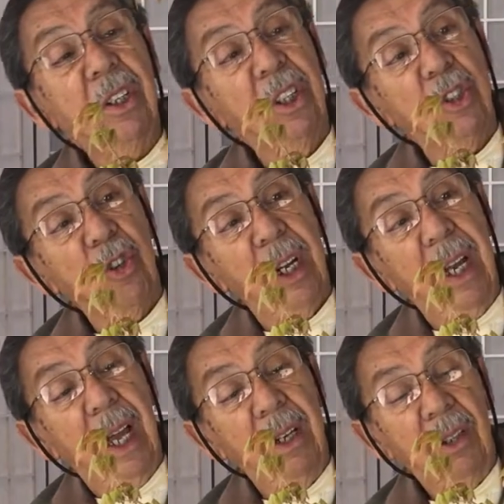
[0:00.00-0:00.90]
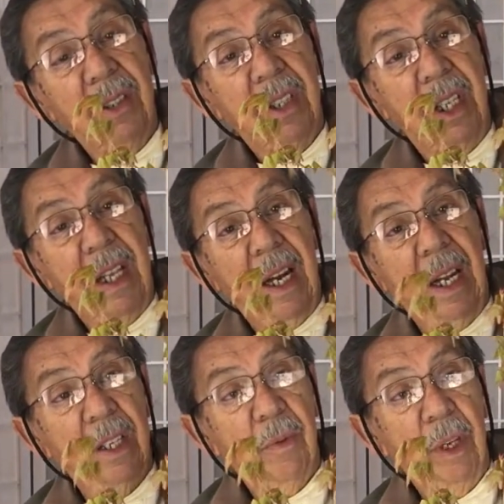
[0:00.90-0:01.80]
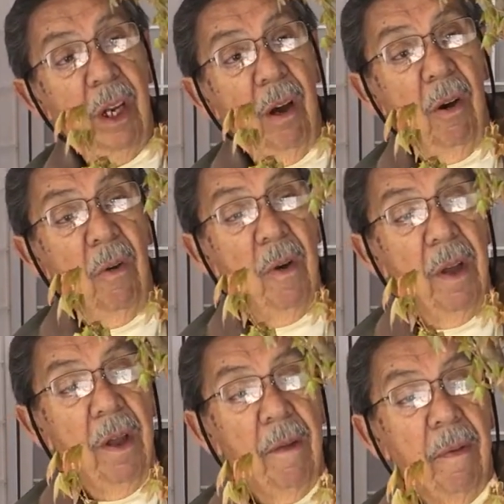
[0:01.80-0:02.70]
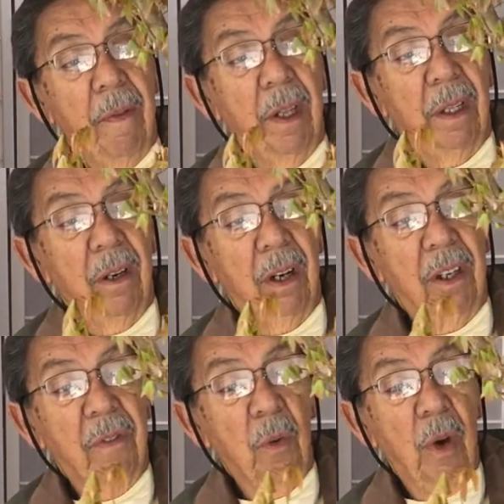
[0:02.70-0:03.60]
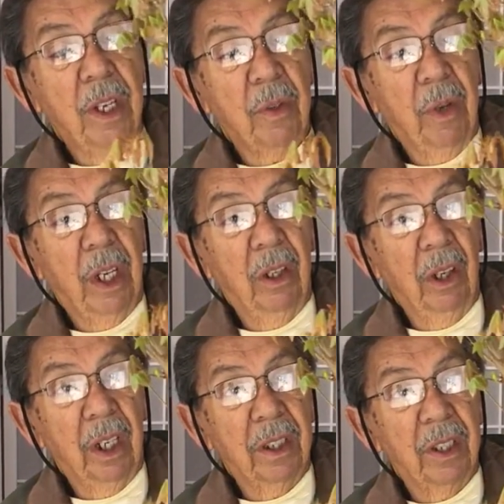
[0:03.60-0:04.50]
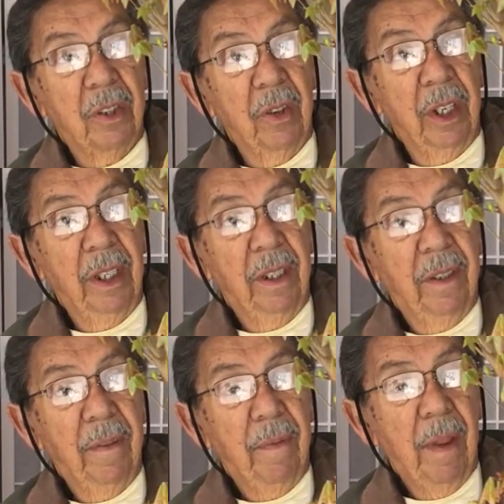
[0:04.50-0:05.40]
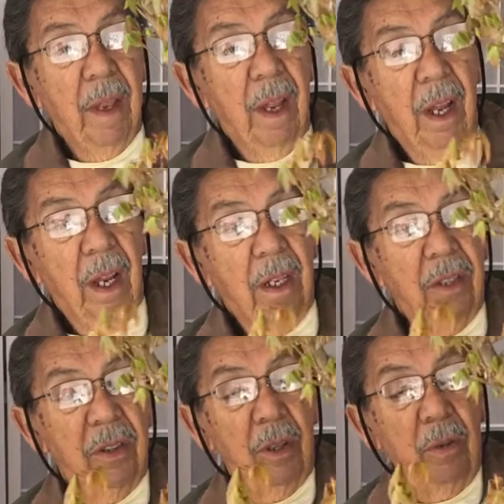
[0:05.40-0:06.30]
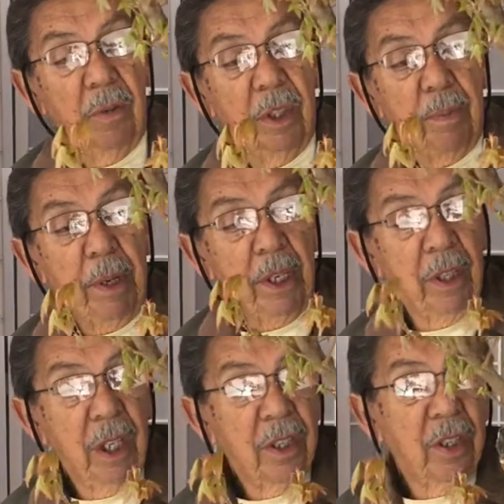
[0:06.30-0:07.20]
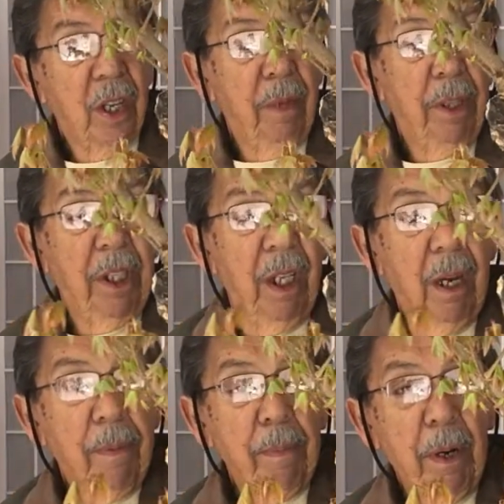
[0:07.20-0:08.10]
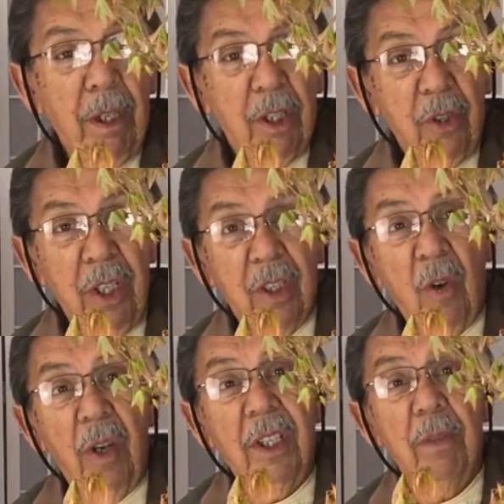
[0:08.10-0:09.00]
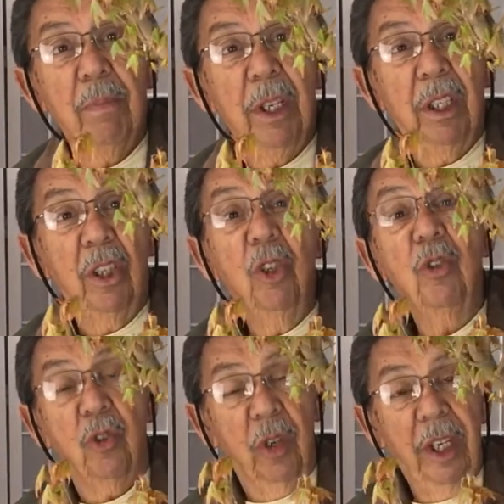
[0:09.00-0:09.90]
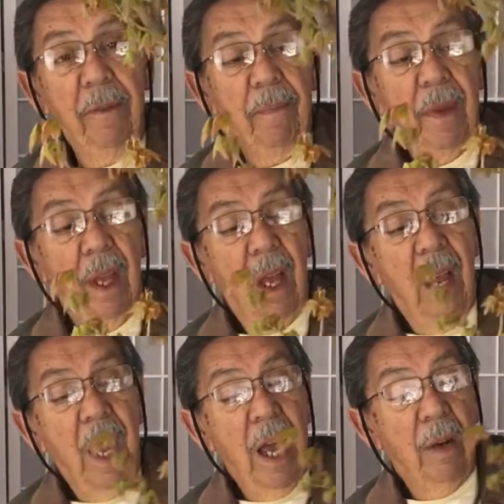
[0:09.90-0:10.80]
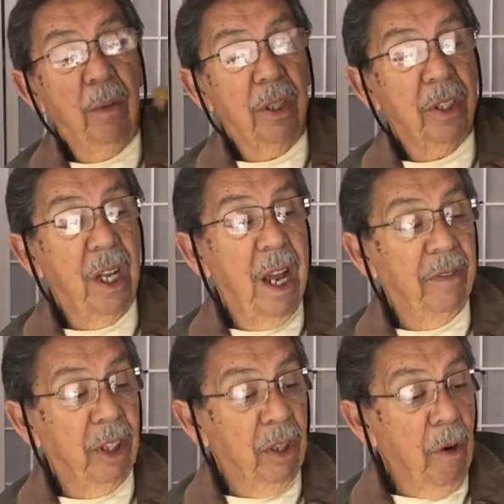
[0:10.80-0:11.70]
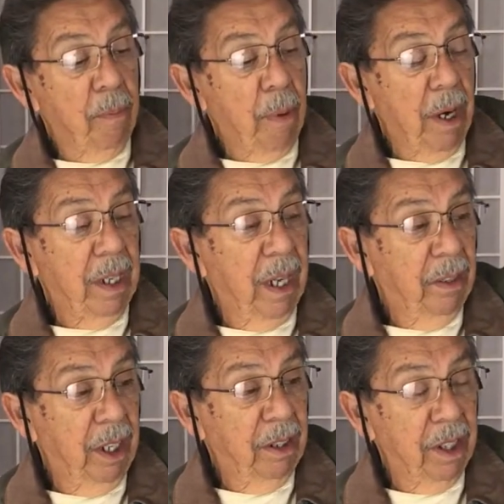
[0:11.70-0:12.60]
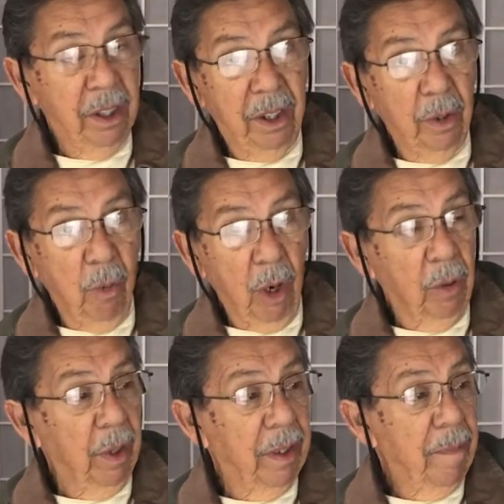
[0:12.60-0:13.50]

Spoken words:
of the tree, and you'll see that as we go, that there are different ways that we can look at this tree. So just picture this is going to be the upper part of the tree is going to be the new tree, and we'll still have the lower part down here to work with.